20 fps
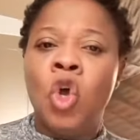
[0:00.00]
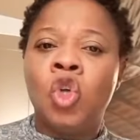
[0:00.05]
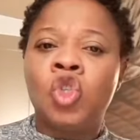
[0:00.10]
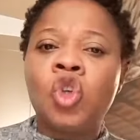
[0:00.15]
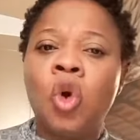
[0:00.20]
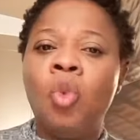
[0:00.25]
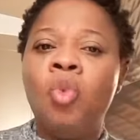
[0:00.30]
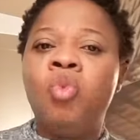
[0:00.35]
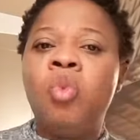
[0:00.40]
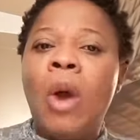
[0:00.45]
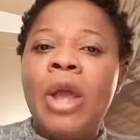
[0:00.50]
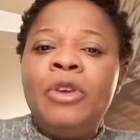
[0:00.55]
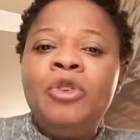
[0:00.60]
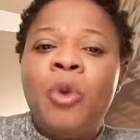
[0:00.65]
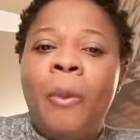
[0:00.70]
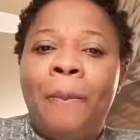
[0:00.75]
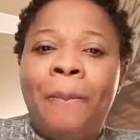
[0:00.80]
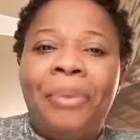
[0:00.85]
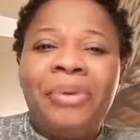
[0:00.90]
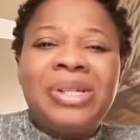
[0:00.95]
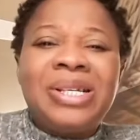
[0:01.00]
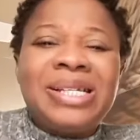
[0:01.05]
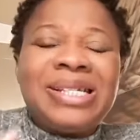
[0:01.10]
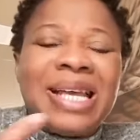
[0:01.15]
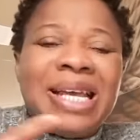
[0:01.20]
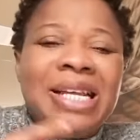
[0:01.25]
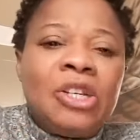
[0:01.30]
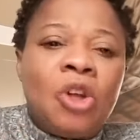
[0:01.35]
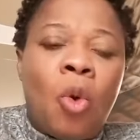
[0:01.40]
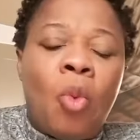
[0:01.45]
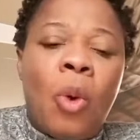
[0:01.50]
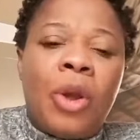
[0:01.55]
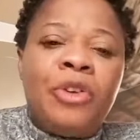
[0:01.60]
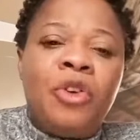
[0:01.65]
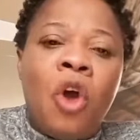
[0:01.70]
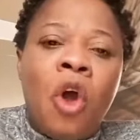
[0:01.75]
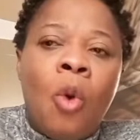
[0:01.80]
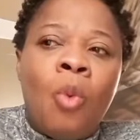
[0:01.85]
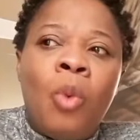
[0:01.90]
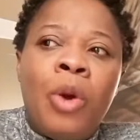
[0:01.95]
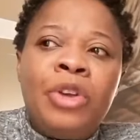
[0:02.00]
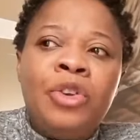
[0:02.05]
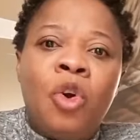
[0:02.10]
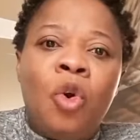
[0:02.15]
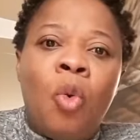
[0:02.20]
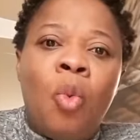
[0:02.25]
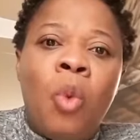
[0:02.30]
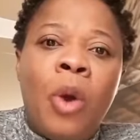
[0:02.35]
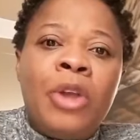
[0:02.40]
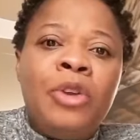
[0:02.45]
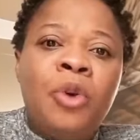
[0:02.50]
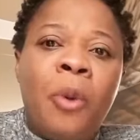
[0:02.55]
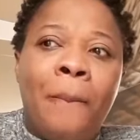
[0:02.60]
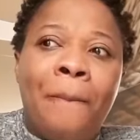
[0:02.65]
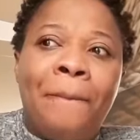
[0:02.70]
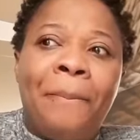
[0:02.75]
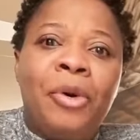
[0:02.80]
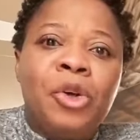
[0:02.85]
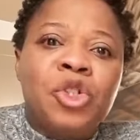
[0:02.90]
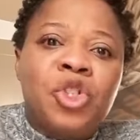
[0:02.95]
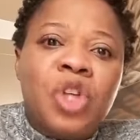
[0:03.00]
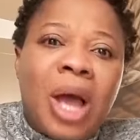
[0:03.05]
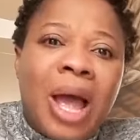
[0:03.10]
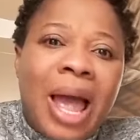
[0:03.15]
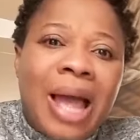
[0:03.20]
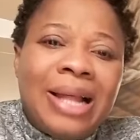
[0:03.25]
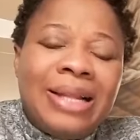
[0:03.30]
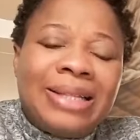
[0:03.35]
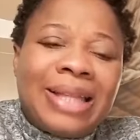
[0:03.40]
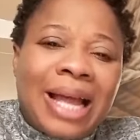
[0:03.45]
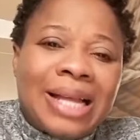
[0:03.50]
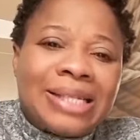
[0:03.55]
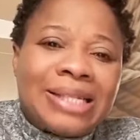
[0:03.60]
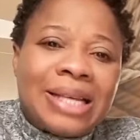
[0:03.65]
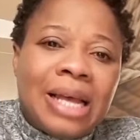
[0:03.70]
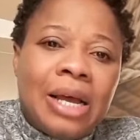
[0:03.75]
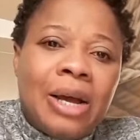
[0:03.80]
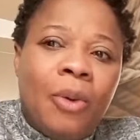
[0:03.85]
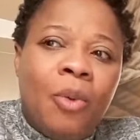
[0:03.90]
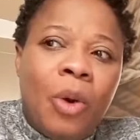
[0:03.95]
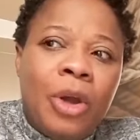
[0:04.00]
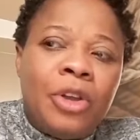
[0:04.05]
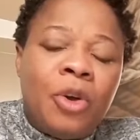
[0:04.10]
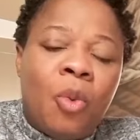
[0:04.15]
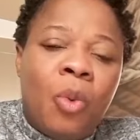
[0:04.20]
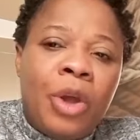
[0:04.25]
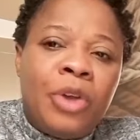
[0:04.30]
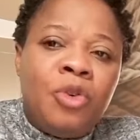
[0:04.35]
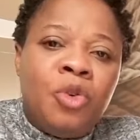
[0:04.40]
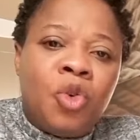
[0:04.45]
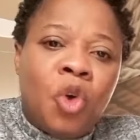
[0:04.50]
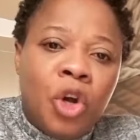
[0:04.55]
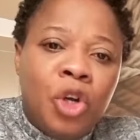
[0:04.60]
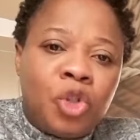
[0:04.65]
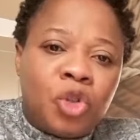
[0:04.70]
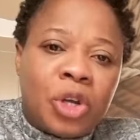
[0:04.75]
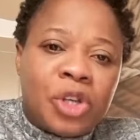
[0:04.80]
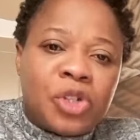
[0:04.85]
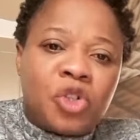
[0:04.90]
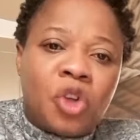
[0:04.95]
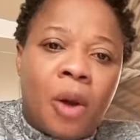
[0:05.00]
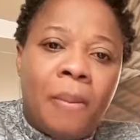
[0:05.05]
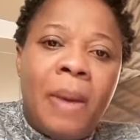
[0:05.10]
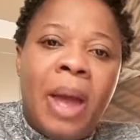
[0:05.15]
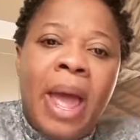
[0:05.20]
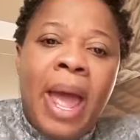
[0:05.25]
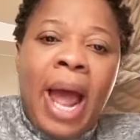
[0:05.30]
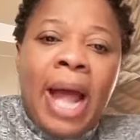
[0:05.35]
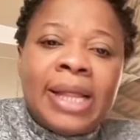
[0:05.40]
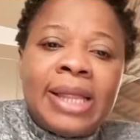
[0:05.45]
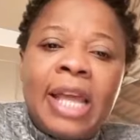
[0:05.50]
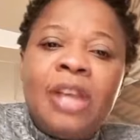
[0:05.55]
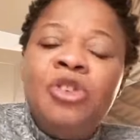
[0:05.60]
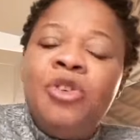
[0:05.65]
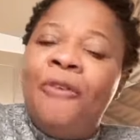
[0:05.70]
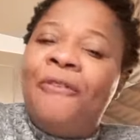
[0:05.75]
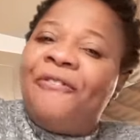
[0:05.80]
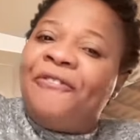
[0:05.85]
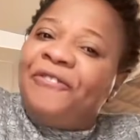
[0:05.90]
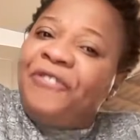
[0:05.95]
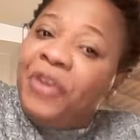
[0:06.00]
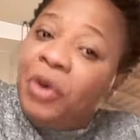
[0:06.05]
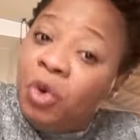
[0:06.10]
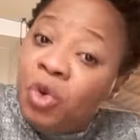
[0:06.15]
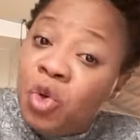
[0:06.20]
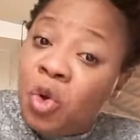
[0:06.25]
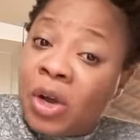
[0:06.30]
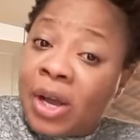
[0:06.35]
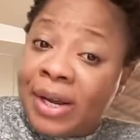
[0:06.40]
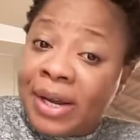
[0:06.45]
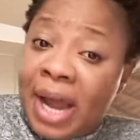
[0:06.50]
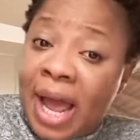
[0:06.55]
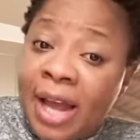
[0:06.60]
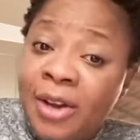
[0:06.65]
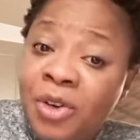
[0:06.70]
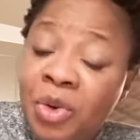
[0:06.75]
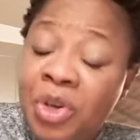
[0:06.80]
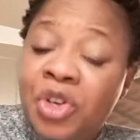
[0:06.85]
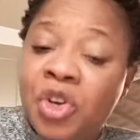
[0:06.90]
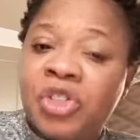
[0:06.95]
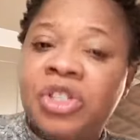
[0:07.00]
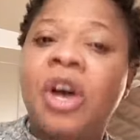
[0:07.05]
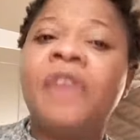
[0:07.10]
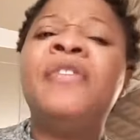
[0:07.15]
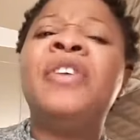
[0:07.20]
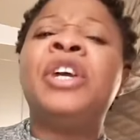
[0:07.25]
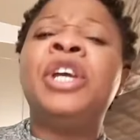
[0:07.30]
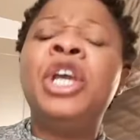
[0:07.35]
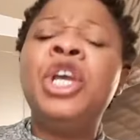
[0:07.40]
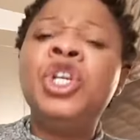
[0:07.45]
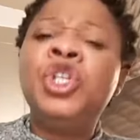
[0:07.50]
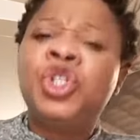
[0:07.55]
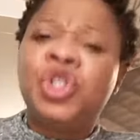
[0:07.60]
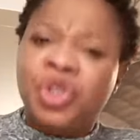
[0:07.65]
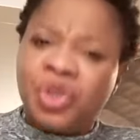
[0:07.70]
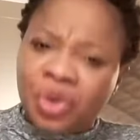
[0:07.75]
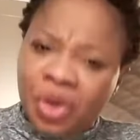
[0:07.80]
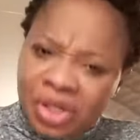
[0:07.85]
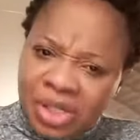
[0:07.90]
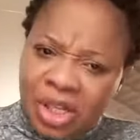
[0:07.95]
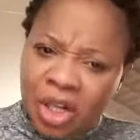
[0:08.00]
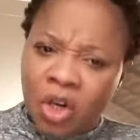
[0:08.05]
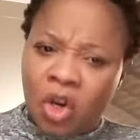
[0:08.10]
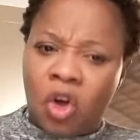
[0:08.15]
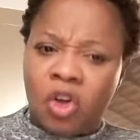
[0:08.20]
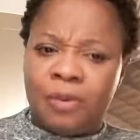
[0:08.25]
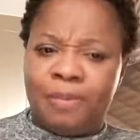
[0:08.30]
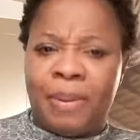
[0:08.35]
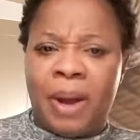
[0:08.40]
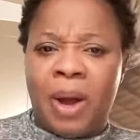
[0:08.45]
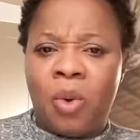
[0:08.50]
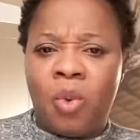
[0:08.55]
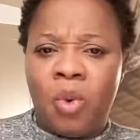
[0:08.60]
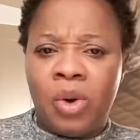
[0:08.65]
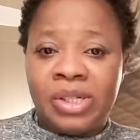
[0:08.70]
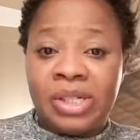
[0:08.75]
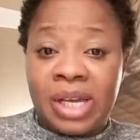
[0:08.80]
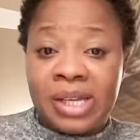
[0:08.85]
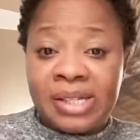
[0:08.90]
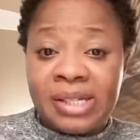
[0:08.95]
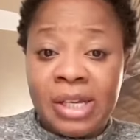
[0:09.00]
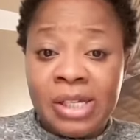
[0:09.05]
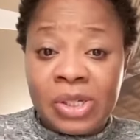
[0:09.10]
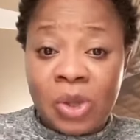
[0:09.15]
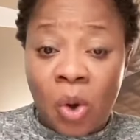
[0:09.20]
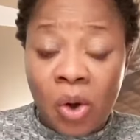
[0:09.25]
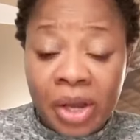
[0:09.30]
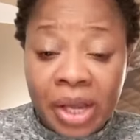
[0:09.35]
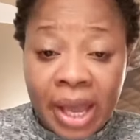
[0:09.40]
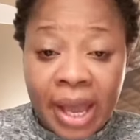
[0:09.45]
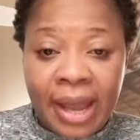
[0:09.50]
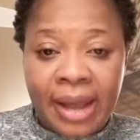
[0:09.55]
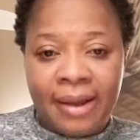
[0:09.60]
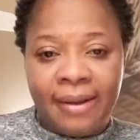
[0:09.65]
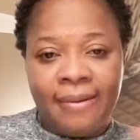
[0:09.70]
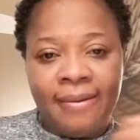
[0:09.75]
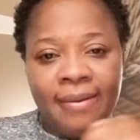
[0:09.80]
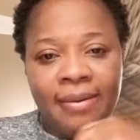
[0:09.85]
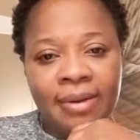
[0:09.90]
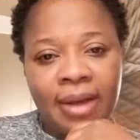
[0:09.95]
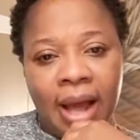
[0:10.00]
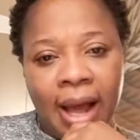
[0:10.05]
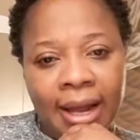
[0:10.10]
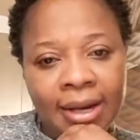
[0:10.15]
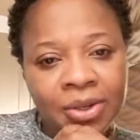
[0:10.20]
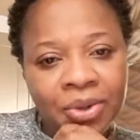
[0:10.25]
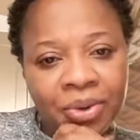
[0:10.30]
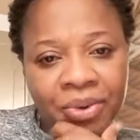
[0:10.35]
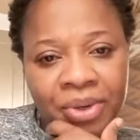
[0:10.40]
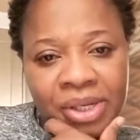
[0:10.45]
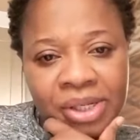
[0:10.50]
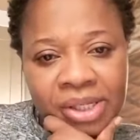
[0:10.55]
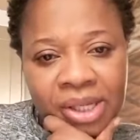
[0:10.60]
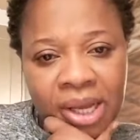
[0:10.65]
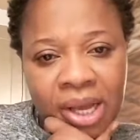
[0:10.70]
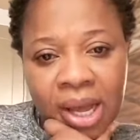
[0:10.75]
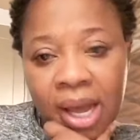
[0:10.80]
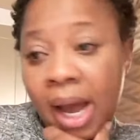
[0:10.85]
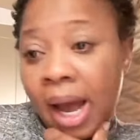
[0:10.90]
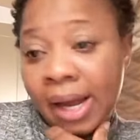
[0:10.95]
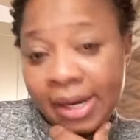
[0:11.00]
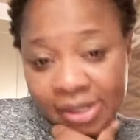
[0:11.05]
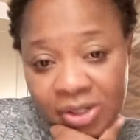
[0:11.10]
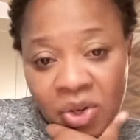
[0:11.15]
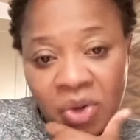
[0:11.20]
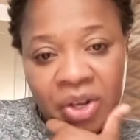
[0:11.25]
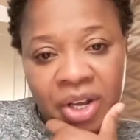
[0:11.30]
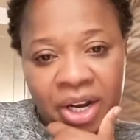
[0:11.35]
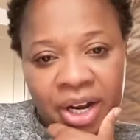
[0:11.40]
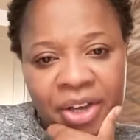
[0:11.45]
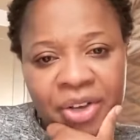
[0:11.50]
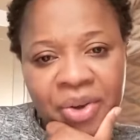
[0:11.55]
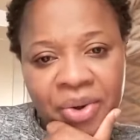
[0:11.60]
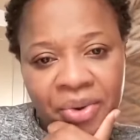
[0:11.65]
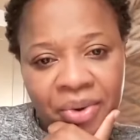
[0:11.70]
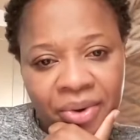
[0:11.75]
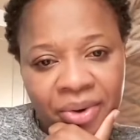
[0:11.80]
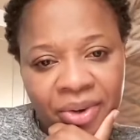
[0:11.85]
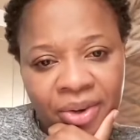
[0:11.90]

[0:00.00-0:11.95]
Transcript: So when you put it in, when you when you when you put that when, when you go into a storm and then you feel you can handle yourself, it draws the Lord backwards and says, Okay, handle it. And he's looking at you.